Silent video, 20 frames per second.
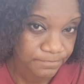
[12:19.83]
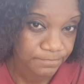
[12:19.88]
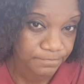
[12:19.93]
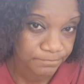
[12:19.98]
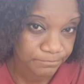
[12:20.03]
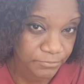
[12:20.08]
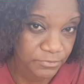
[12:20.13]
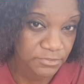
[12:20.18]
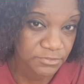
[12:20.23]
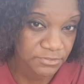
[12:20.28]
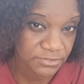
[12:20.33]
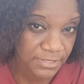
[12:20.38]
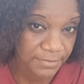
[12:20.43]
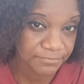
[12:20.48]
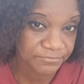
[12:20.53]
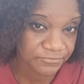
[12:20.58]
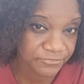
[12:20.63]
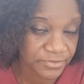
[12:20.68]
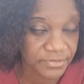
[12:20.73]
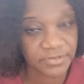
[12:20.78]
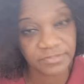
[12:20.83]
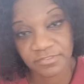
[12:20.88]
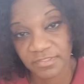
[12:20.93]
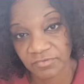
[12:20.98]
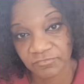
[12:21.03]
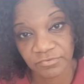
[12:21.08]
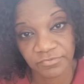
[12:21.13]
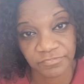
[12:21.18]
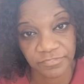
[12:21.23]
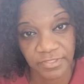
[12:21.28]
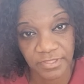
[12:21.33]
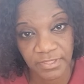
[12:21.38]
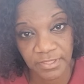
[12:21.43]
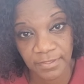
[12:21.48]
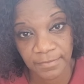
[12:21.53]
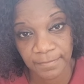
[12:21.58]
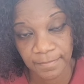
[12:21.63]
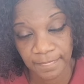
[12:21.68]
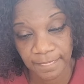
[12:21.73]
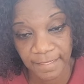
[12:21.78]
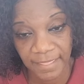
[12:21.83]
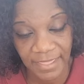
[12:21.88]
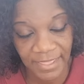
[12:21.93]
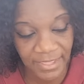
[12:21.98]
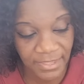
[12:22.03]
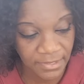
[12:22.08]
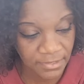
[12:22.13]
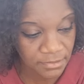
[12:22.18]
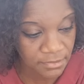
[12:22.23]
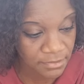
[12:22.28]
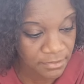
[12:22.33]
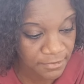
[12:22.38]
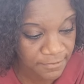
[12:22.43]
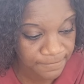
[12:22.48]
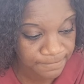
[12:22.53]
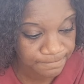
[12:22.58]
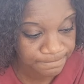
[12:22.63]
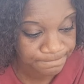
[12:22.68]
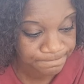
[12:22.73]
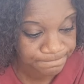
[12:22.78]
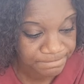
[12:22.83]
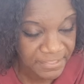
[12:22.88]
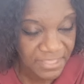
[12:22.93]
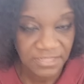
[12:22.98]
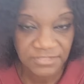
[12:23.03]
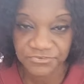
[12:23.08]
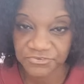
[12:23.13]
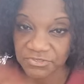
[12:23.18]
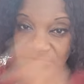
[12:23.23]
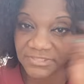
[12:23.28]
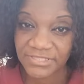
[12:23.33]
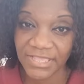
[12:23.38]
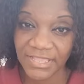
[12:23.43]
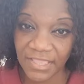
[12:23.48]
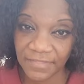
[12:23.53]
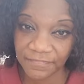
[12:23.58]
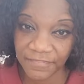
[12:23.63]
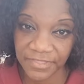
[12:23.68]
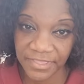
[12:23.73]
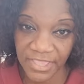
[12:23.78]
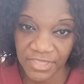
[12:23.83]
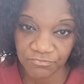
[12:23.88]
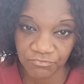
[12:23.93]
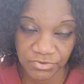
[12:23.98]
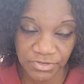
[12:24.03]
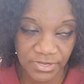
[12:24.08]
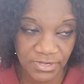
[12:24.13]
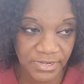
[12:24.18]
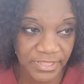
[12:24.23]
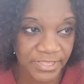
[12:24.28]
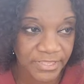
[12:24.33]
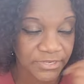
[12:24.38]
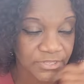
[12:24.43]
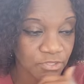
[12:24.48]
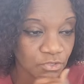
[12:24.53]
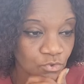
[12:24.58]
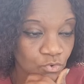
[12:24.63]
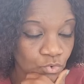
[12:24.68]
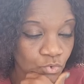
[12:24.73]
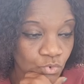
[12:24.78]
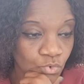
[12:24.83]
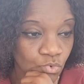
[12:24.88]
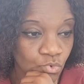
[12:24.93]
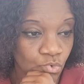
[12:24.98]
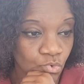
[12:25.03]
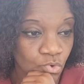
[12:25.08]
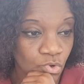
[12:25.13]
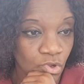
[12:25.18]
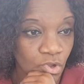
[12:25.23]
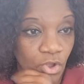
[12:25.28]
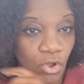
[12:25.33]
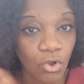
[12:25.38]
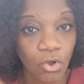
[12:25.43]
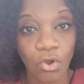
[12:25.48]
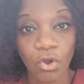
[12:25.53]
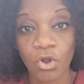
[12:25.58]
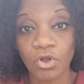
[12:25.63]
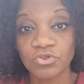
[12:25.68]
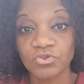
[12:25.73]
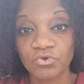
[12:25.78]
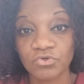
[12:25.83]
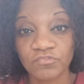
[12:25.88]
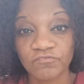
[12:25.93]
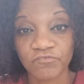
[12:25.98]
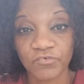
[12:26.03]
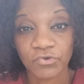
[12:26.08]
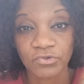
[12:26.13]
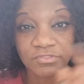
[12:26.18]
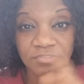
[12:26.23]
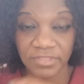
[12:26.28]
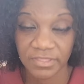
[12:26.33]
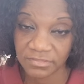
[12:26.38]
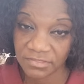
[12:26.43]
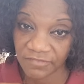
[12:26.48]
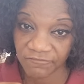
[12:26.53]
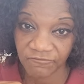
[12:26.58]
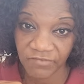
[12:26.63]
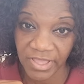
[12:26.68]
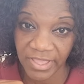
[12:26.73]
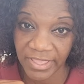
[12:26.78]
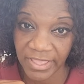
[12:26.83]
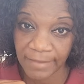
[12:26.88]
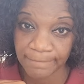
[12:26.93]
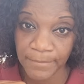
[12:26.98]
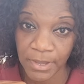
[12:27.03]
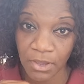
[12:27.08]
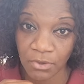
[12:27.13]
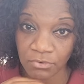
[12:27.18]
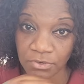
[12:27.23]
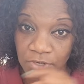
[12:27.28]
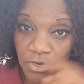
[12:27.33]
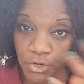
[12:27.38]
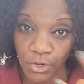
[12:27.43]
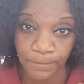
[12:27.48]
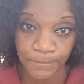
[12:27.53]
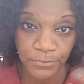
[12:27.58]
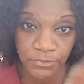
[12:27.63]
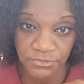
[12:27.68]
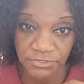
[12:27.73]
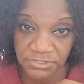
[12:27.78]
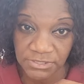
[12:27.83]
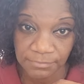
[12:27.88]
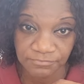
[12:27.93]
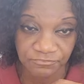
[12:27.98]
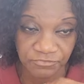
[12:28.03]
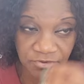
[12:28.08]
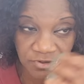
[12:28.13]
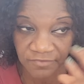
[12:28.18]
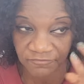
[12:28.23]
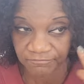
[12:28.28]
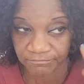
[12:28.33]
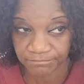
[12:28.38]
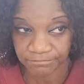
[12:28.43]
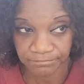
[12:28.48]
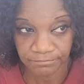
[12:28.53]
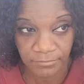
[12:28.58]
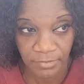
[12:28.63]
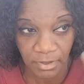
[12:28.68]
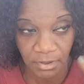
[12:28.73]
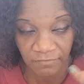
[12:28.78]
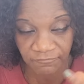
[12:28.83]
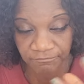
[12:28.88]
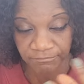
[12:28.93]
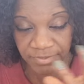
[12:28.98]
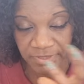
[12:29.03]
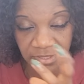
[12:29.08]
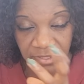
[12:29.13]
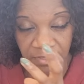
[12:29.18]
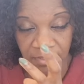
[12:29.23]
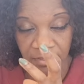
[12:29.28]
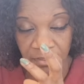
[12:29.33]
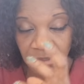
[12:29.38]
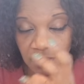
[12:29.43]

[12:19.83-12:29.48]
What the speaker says: Perception is everything. And just like in the case with the lady who all those folks testify about her perception of being